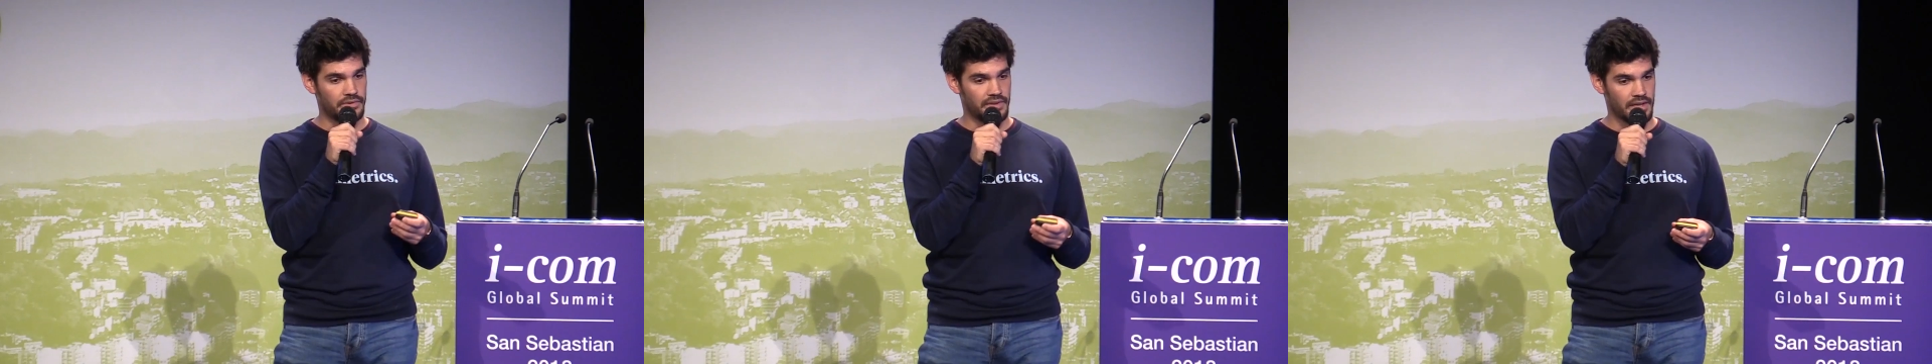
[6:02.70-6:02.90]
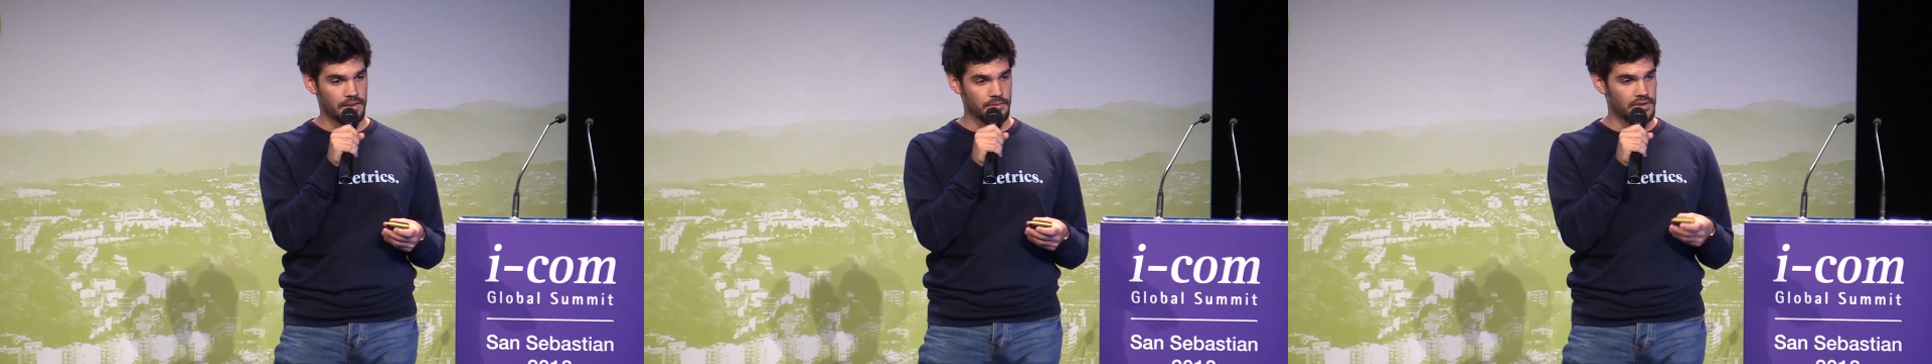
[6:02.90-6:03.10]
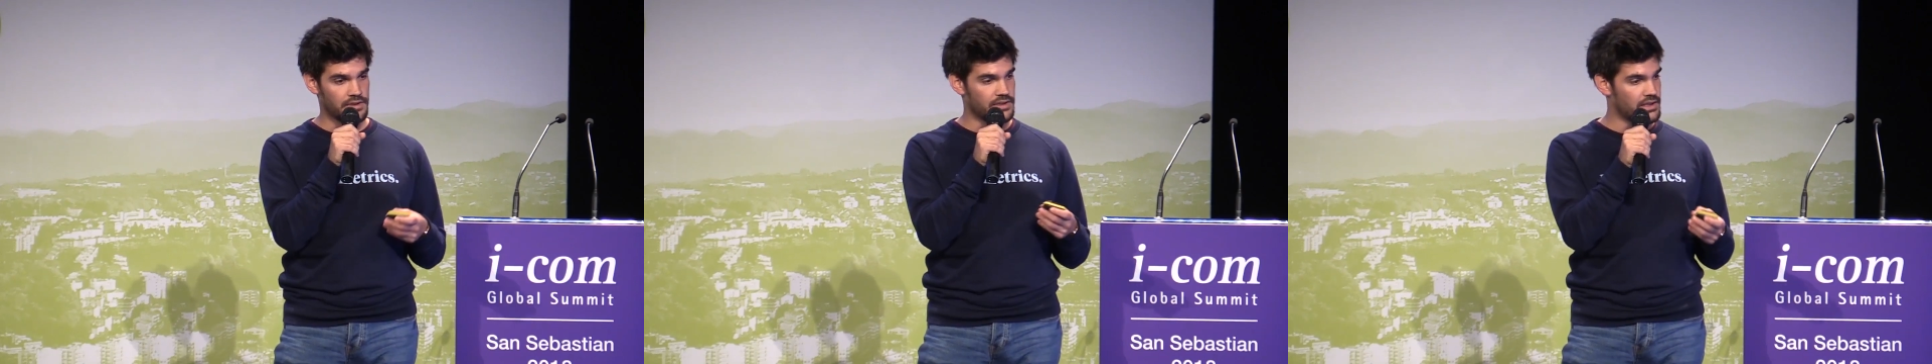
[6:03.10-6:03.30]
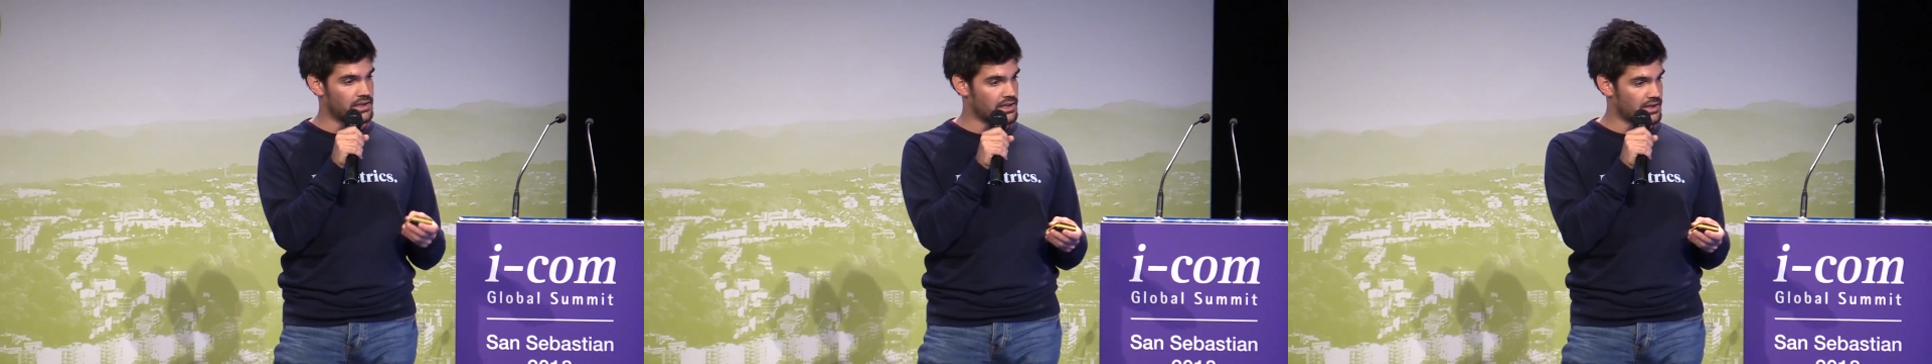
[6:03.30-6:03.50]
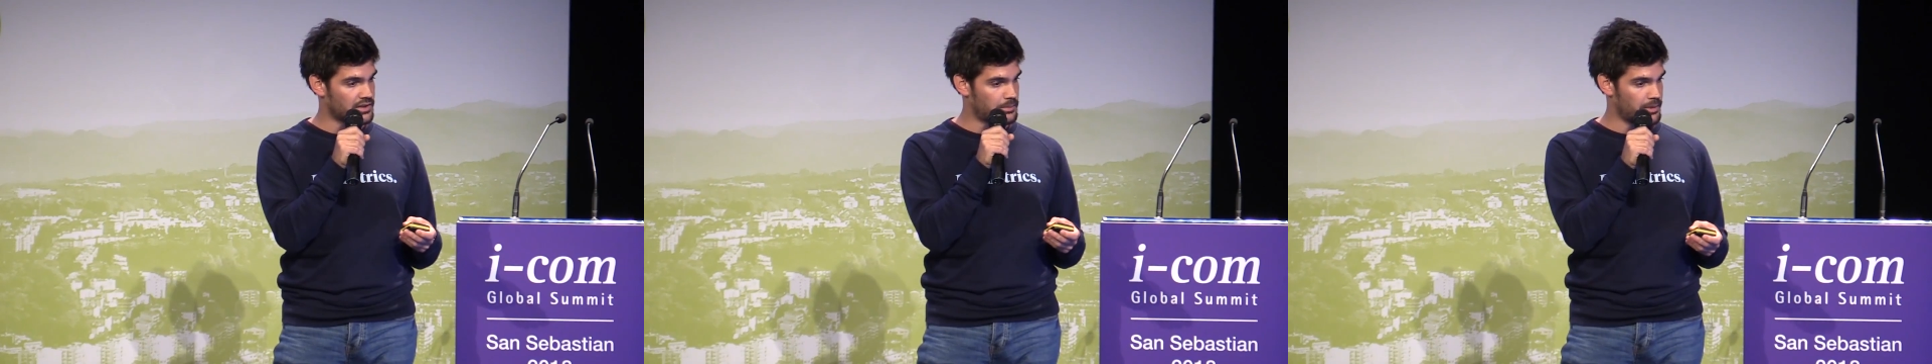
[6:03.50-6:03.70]
the same in
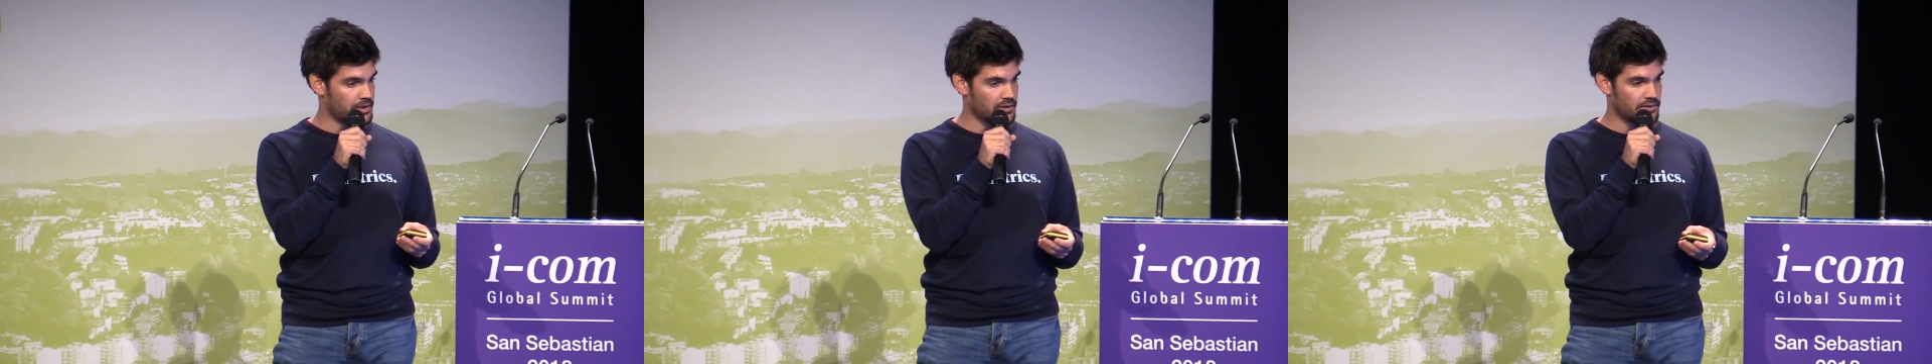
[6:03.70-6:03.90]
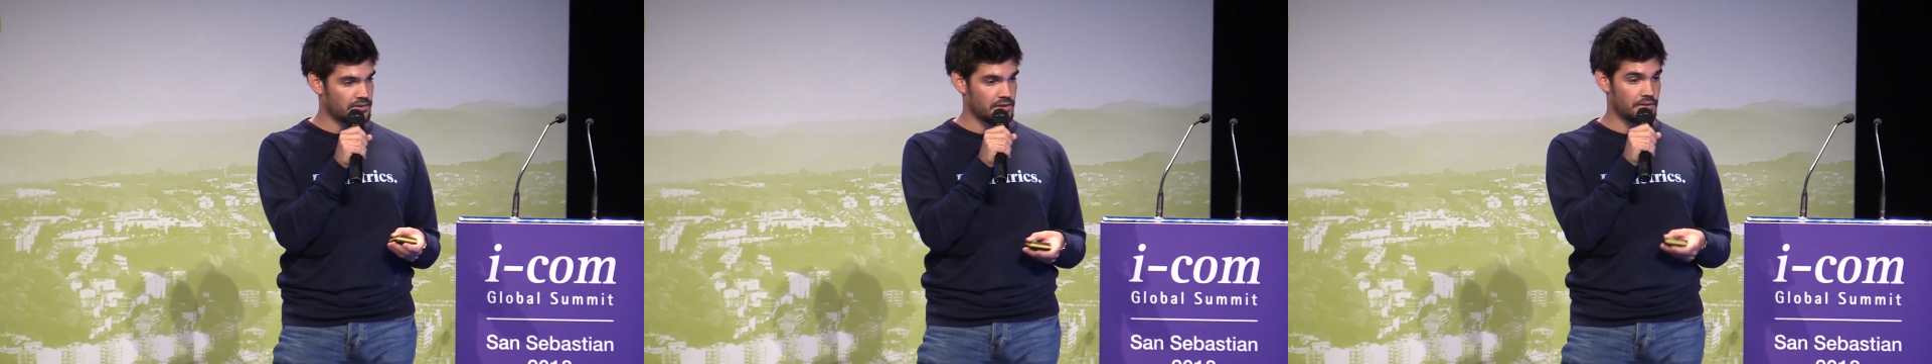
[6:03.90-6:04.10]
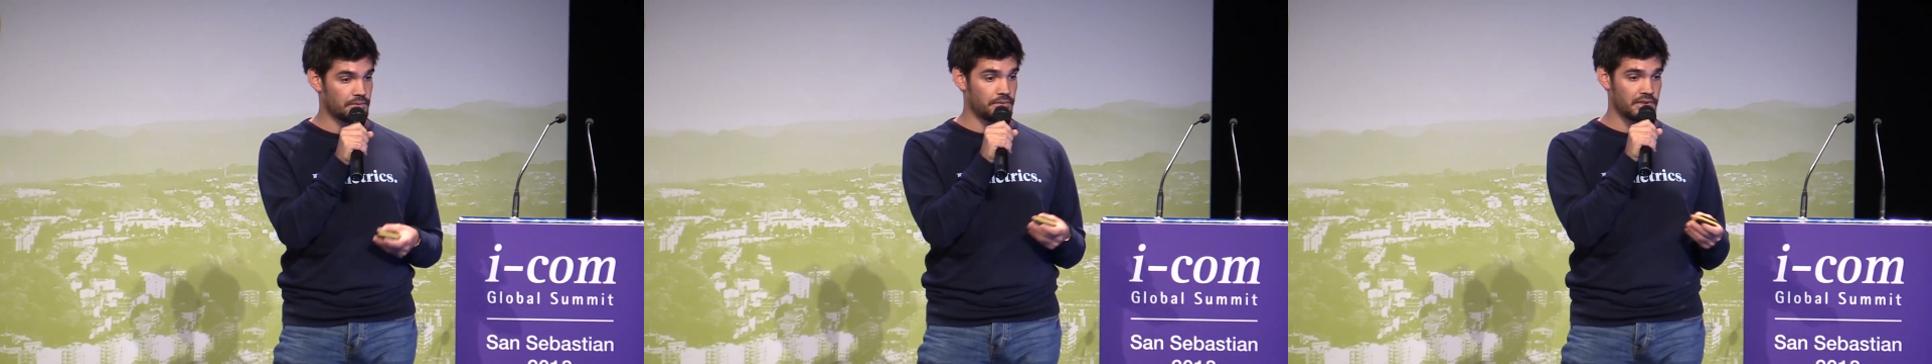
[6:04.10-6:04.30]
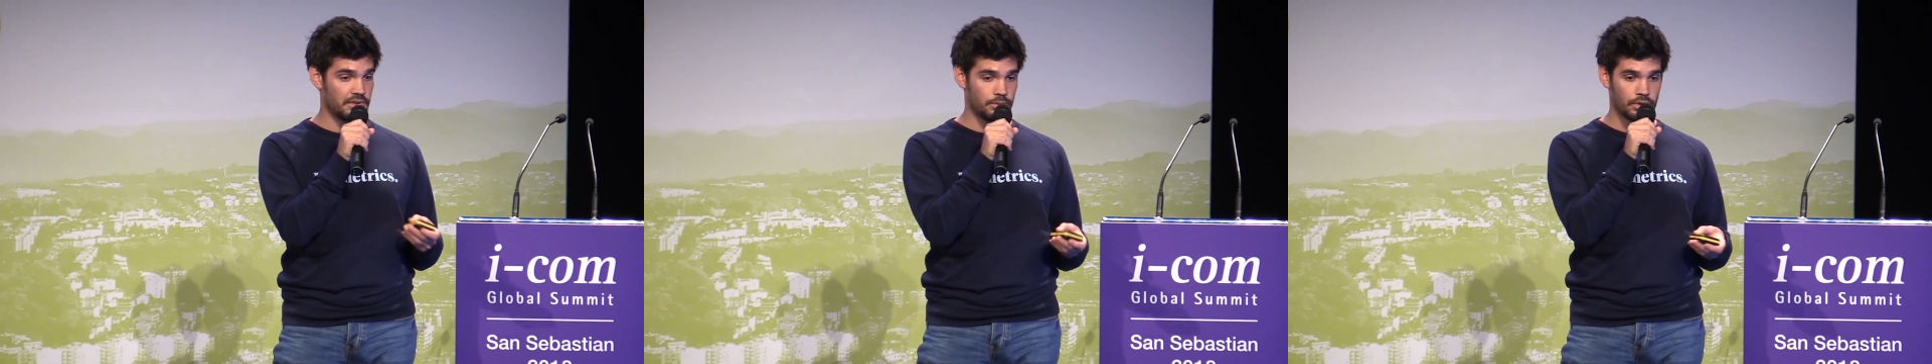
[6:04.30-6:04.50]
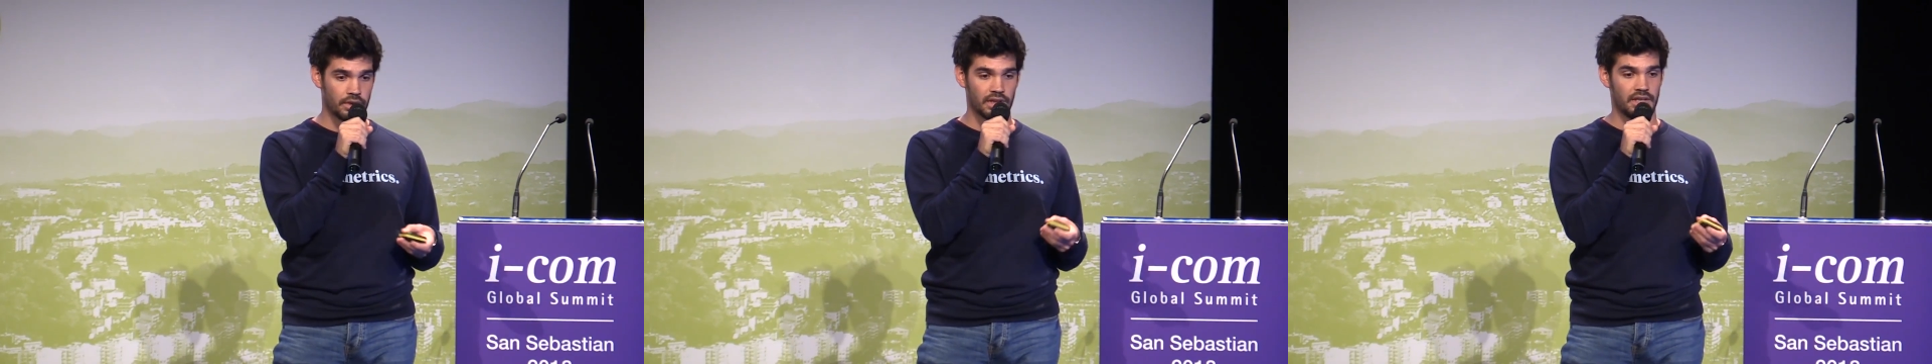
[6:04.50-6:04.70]
the AI space than
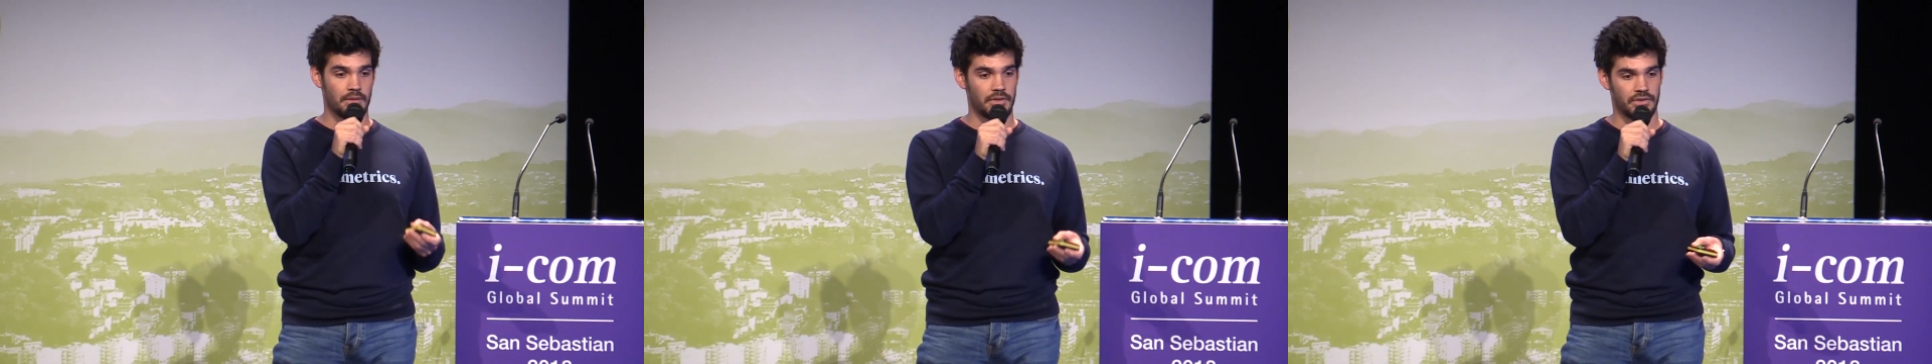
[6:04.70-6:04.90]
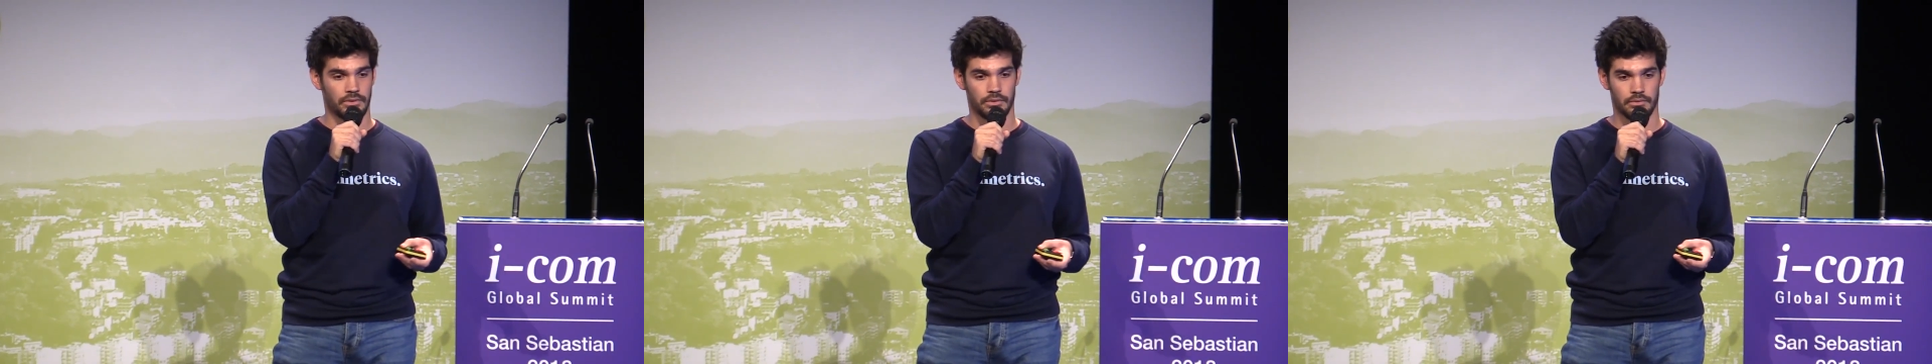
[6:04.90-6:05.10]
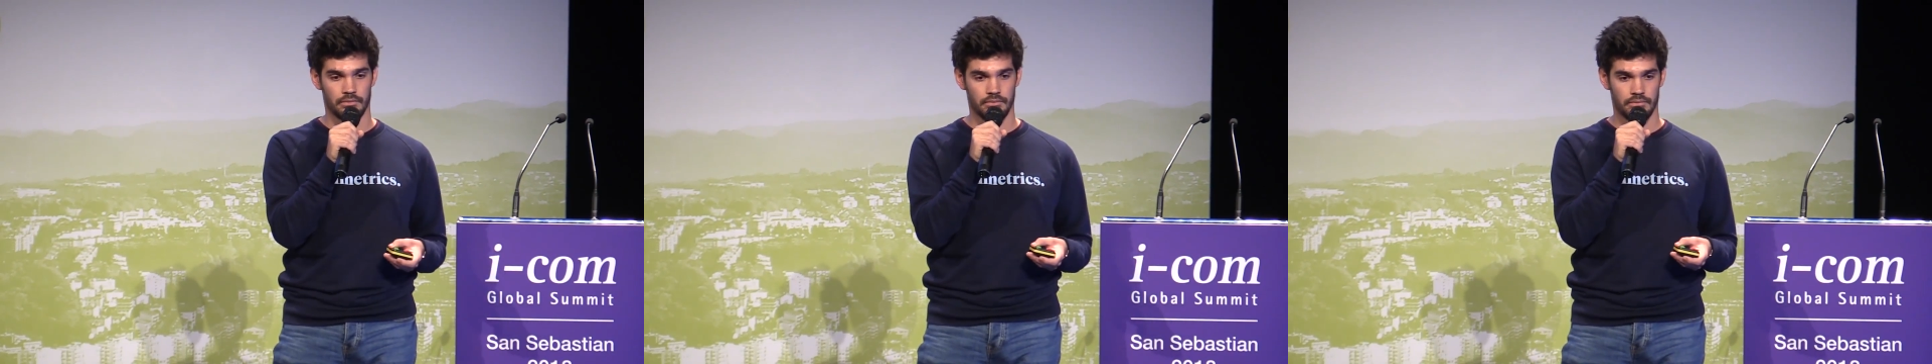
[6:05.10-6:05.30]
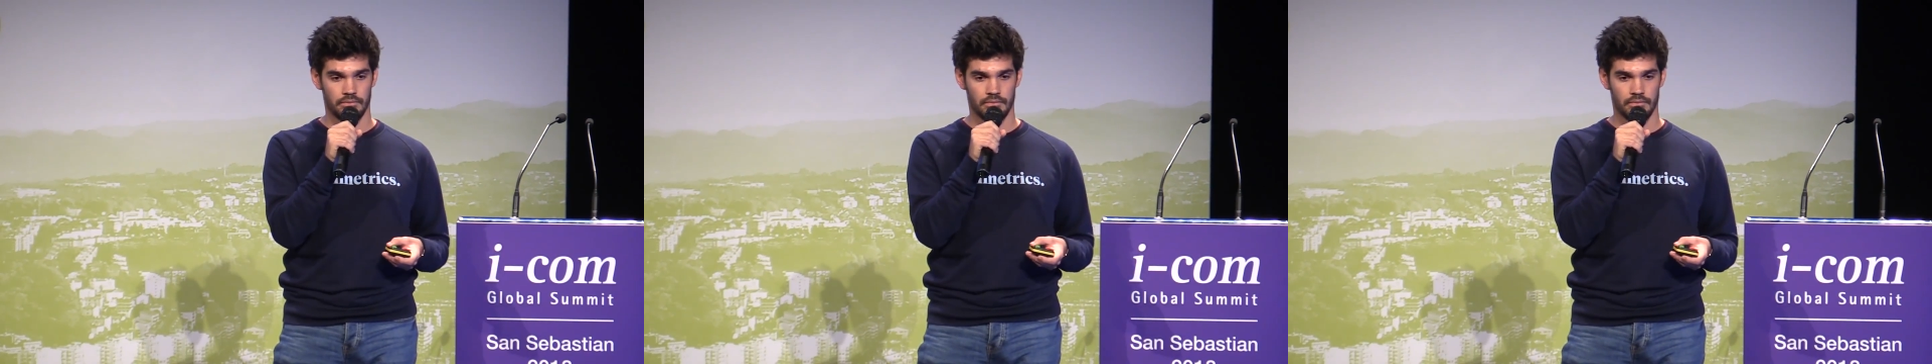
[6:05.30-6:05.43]
Facebook and Amazon.